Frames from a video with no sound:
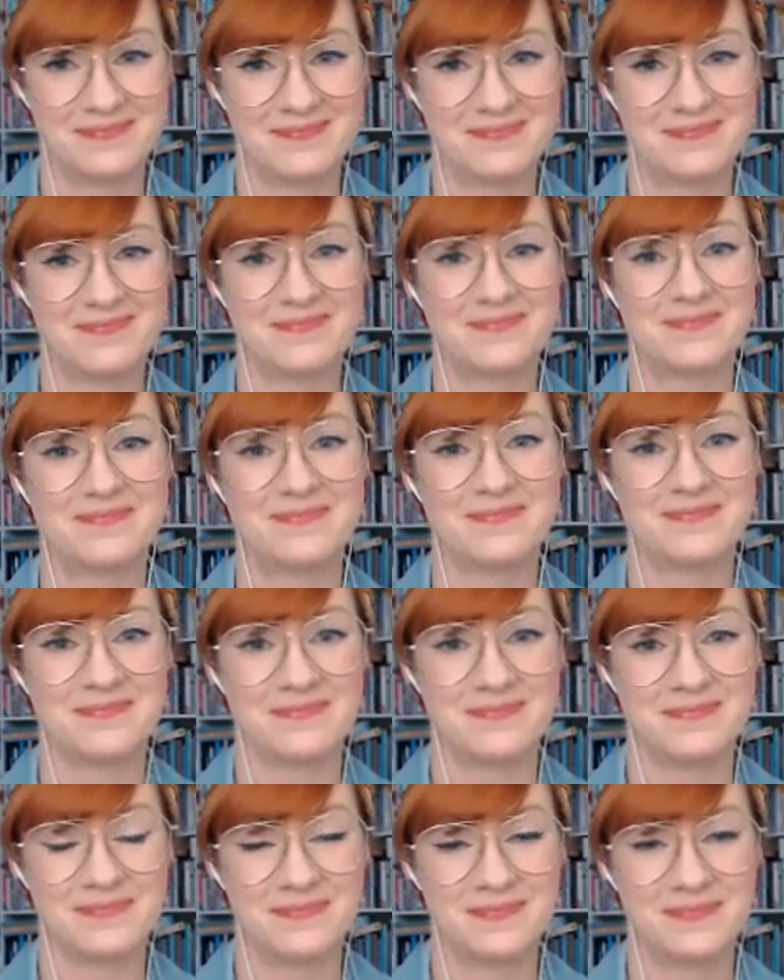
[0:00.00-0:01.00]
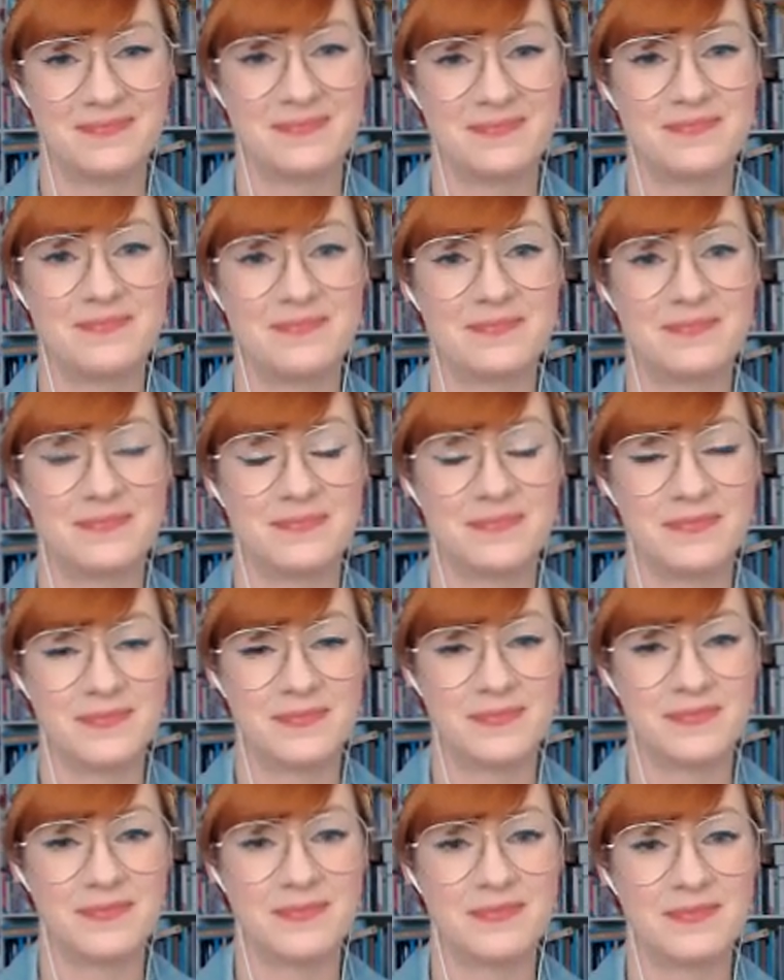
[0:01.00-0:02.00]

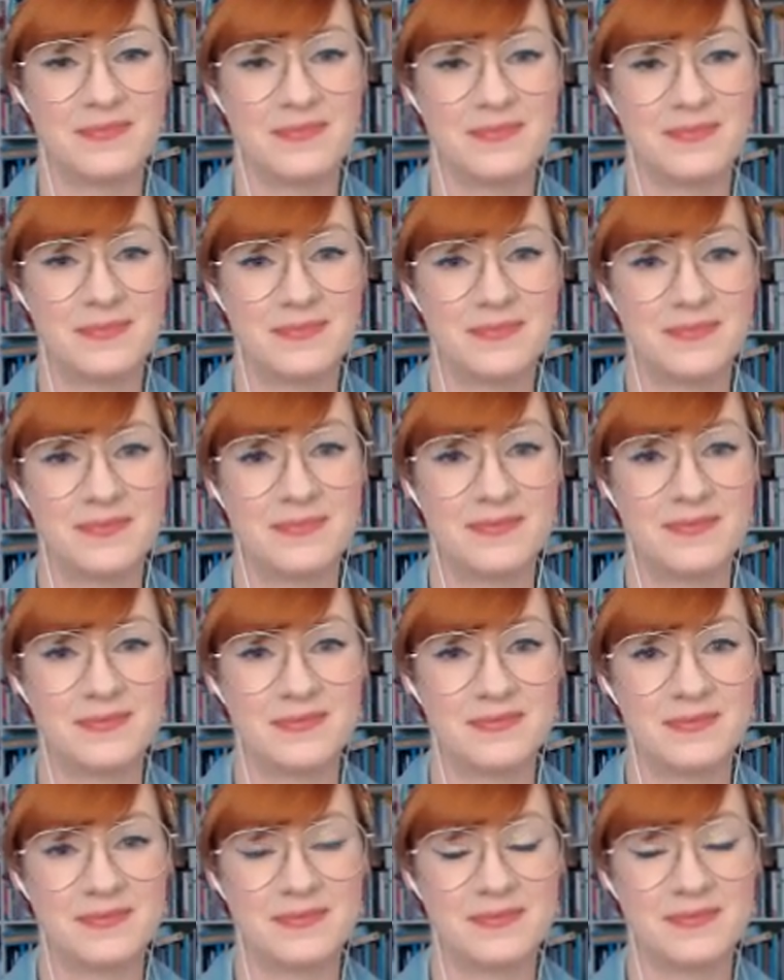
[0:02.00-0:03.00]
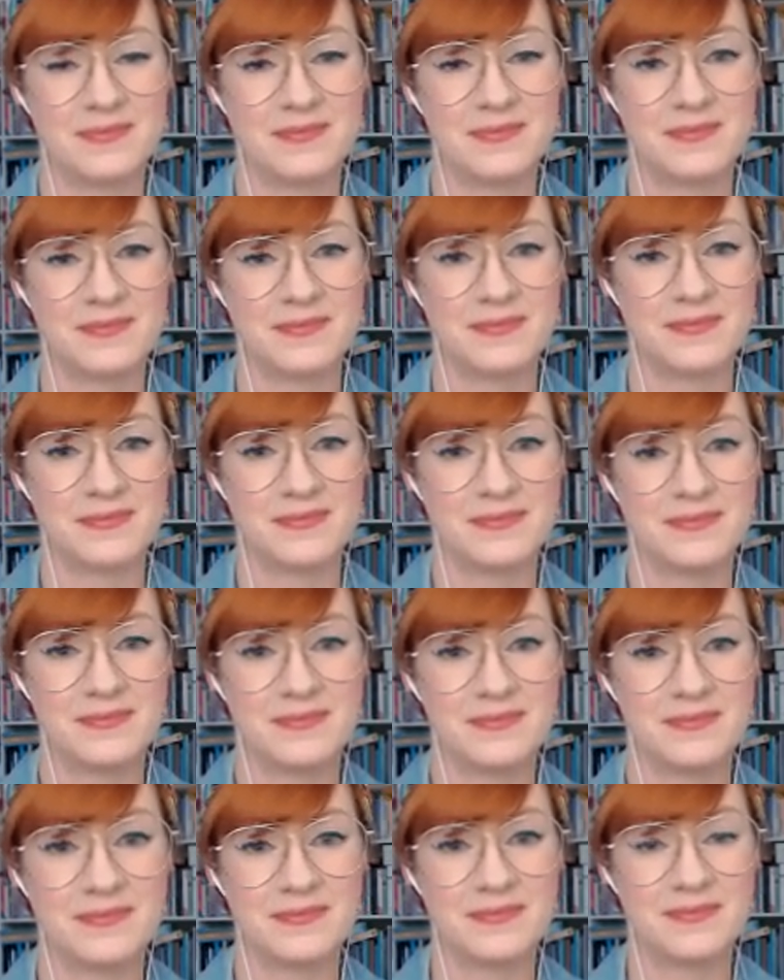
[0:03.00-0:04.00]

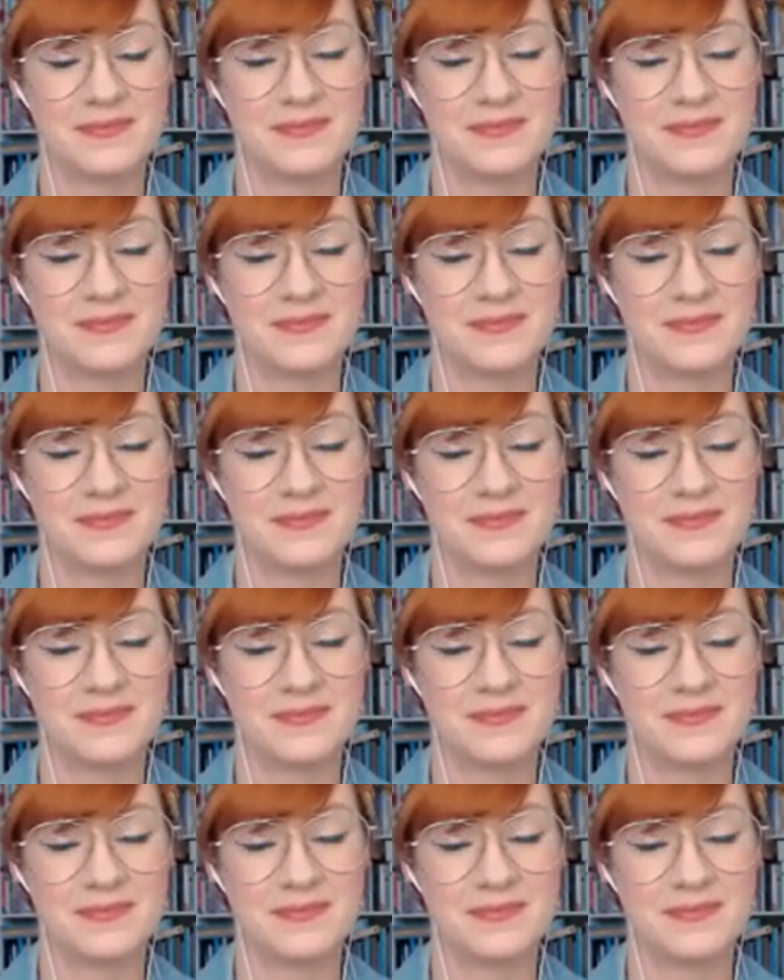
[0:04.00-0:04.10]
The person shown says nothing.